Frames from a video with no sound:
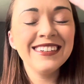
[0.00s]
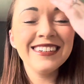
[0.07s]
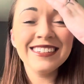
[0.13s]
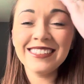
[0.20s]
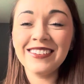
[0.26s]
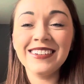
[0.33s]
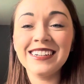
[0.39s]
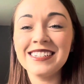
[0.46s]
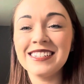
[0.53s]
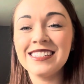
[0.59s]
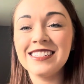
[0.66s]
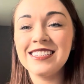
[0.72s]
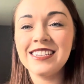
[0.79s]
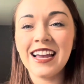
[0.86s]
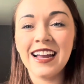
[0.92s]
So it could
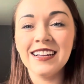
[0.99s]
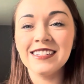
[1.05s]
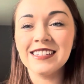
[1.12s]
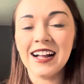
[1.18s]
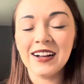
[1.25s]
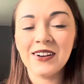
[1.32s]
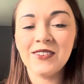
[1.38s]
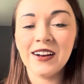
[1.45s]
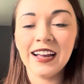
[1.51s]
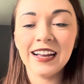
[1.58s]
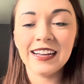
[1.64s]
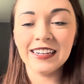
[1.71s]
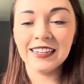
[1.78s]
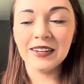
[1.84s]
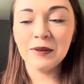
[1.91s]
just change that
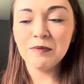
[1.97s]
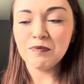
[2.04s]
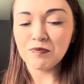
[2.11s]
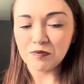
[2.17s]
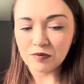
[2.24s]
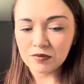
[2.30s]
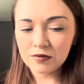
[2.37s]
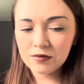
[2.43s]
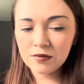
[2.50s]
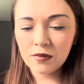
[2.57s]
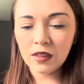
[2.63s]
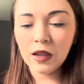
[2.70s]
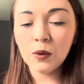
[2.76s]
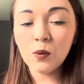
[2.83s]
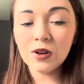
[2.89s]
quick, and
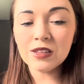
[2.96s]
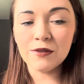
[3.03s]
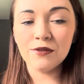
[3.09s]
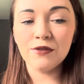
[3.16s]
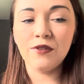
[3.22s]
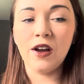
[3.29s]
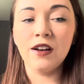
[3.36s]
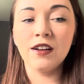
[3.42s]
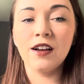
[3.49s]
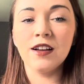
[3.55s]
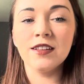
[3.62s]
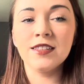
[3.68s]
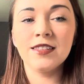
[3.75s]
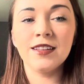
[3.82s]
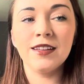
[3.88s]
it wasn't fun
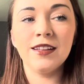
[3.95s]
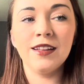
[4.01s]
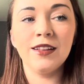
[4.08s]
because